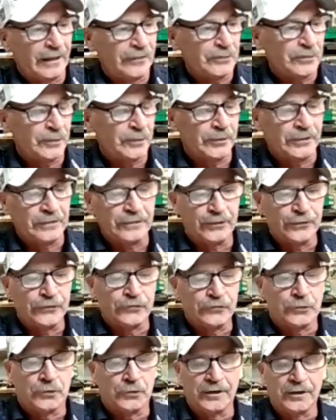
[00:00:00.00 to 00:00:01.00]
I got to throw in a
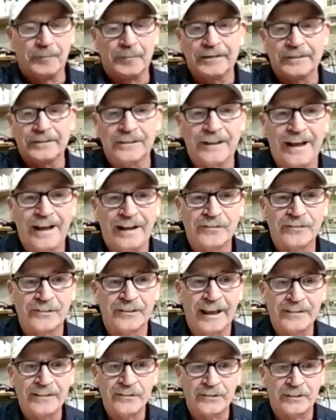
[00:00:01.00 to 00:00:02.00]
little story about the
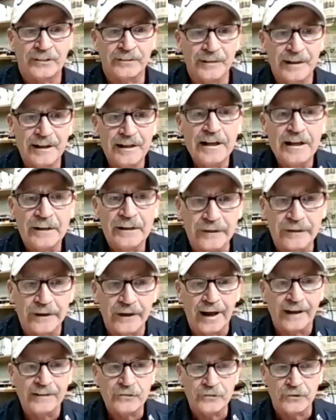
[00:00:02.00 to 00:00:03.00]
last lesson
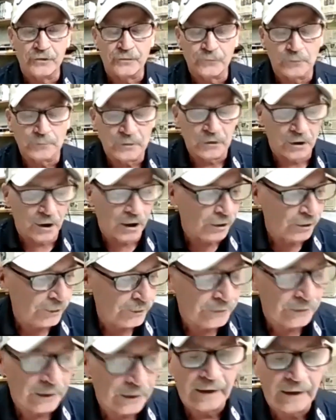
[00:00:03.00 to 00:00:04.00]
that I took from
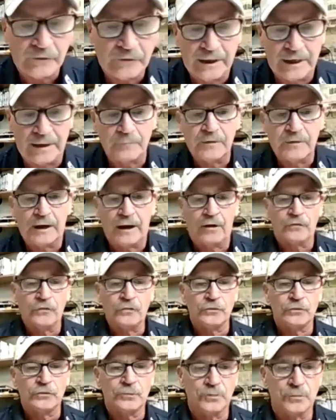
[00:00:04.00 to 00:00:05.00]
Carl. And I came
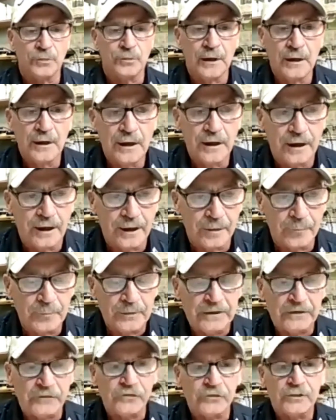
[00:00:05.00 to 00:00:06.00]
down to
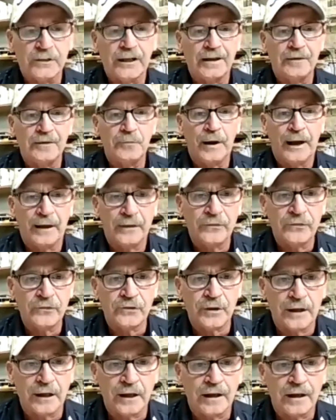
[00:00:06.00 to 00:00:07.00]
PGA
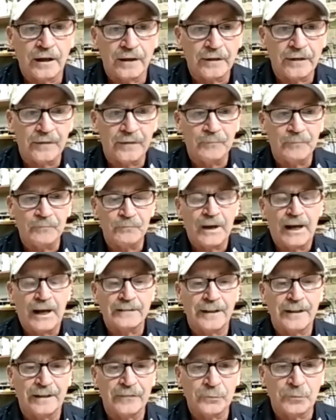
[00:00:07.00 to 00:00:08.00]
West, and in
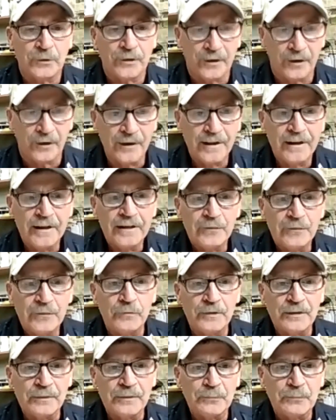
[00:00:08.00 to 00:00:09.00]
fact, that's where
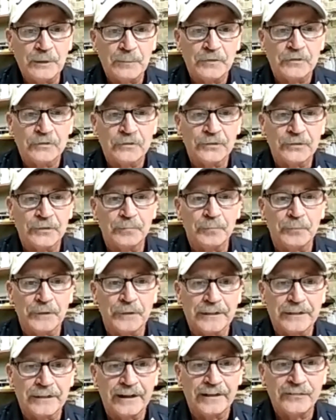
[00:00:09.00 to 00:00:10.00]
when we were doing the
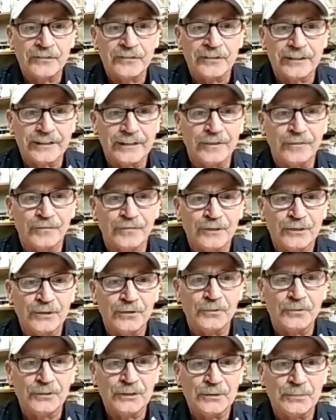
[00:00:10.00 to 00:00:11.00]
pre-lesson
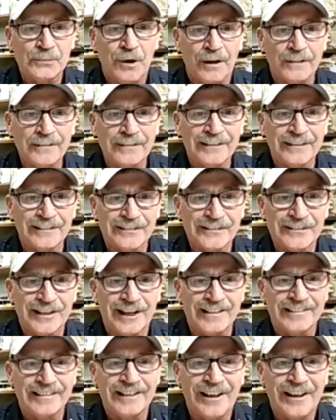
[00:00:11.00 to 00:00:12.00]
interview, you walked in and
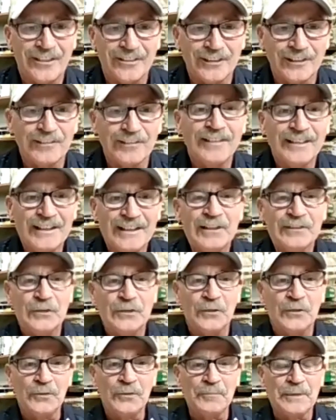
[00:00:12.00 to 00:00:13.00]
sat down and
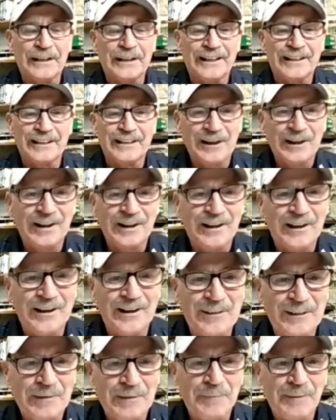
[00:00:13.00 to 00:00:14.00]
told me
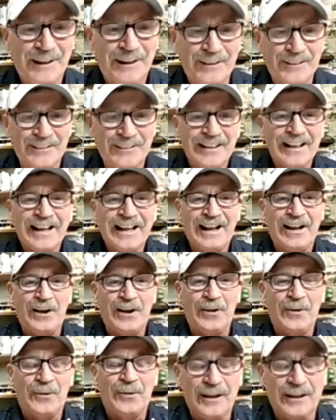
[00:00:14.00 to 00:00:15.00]
about
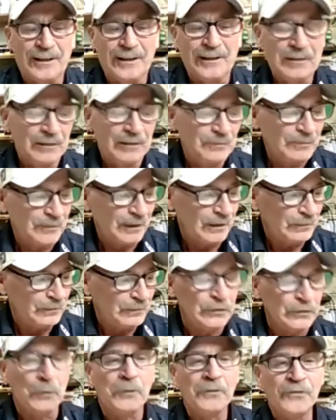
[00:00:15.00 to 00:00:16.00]
how
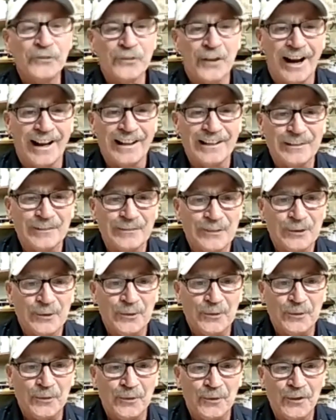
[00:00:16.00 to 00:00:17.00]
your side of
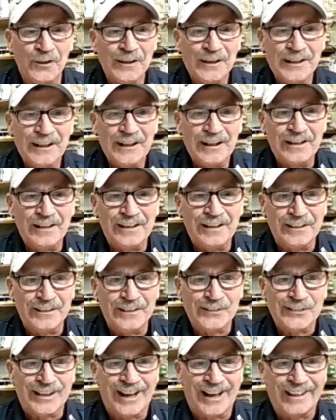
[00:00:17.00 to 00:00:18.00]
the whole
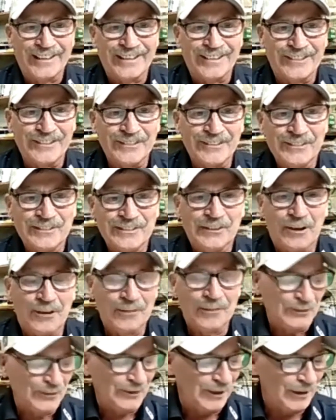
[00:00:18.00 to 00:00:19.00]
Seattle
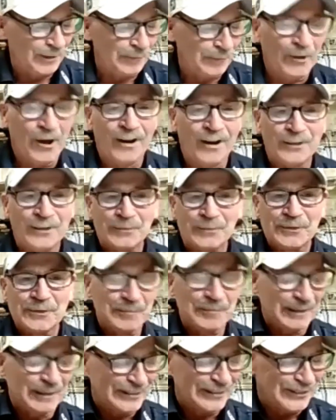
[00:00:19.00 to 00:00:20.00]
Golf Club locker
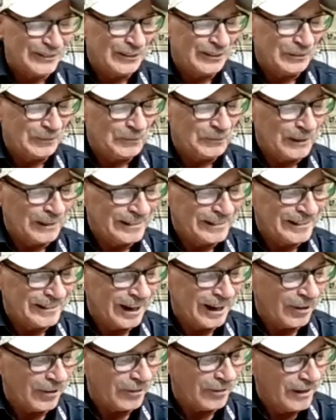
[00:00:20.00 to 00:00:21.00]
room incident
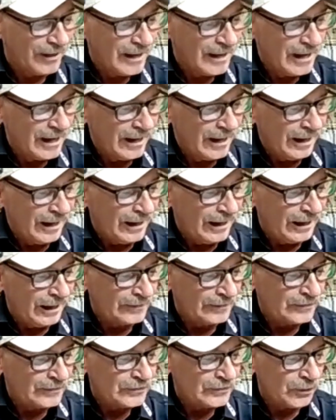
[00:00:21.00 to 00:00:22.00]
went down.
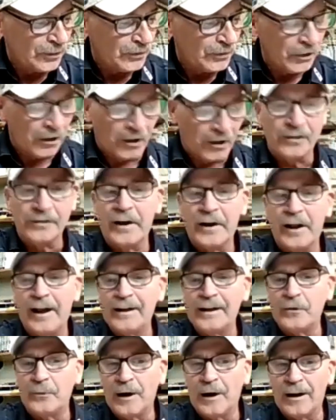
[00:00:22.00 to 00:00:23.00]
So Carl and
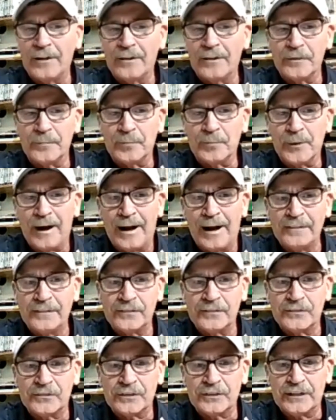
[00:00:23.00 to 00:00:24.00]
I go out on the
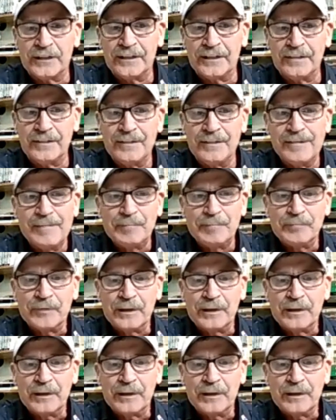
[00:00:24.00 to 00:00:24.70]
practice tee.